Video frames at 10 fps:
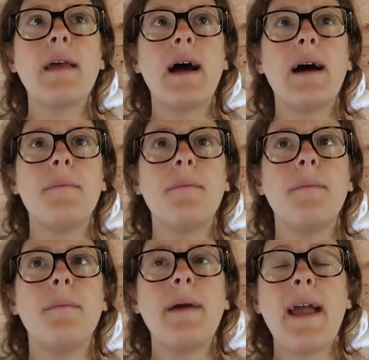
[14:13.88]

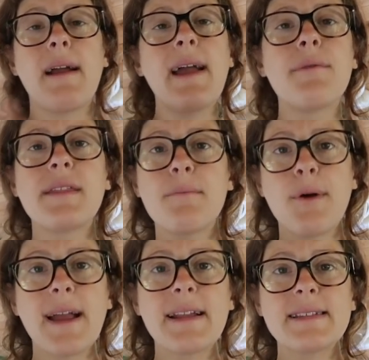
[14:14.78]
um, area within
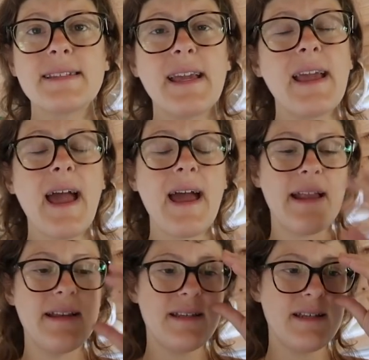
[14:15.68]
pregnancy.
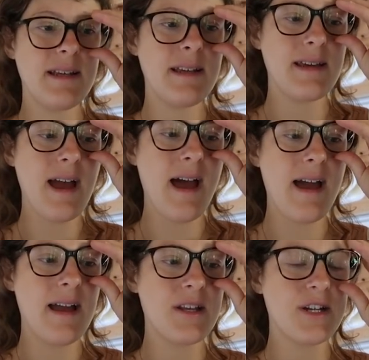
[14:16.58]
And yeah,
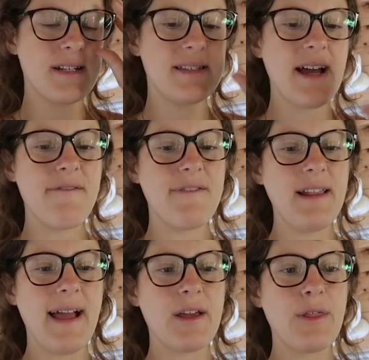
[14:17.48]
it just, I
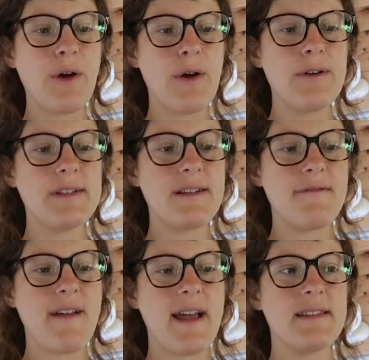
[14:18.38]
feel like those
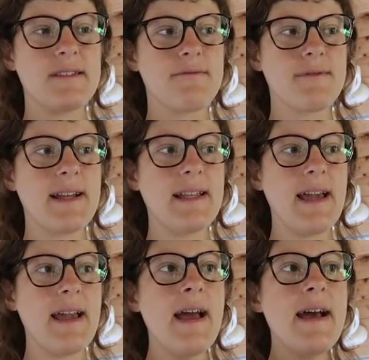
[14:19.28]
events
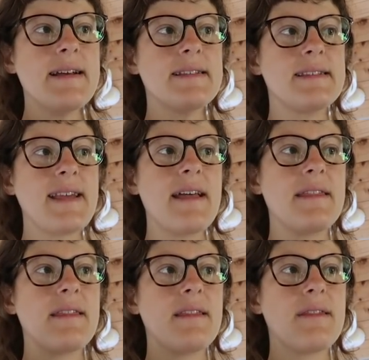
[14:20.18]
really set
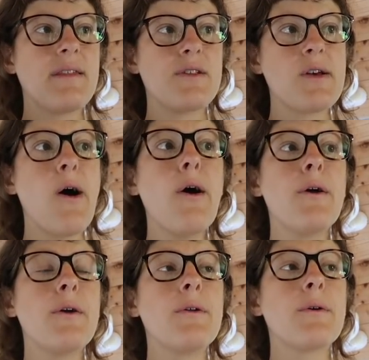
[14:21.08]
the
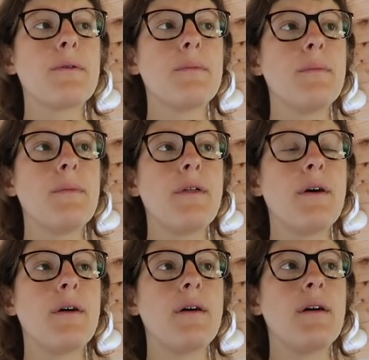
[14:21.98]
tone or the
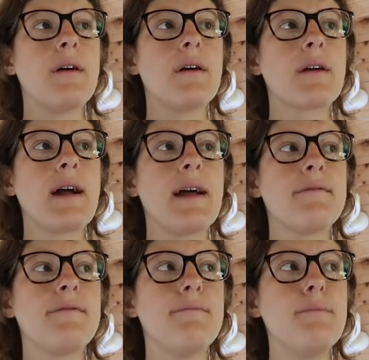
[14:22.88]
the kind
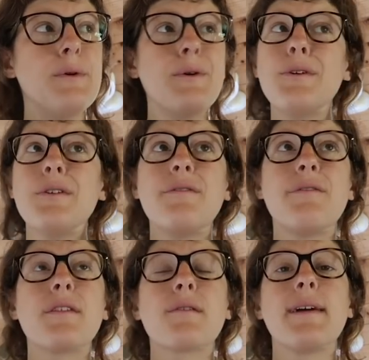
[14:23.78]
of mood
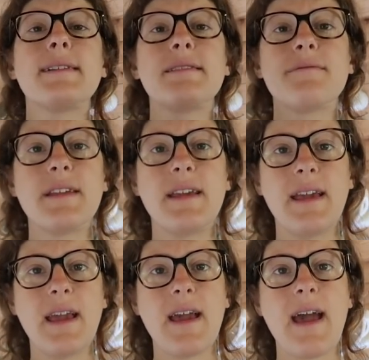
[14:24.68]
for the rest of the
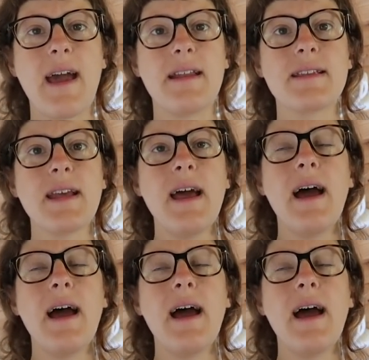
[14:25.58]
year and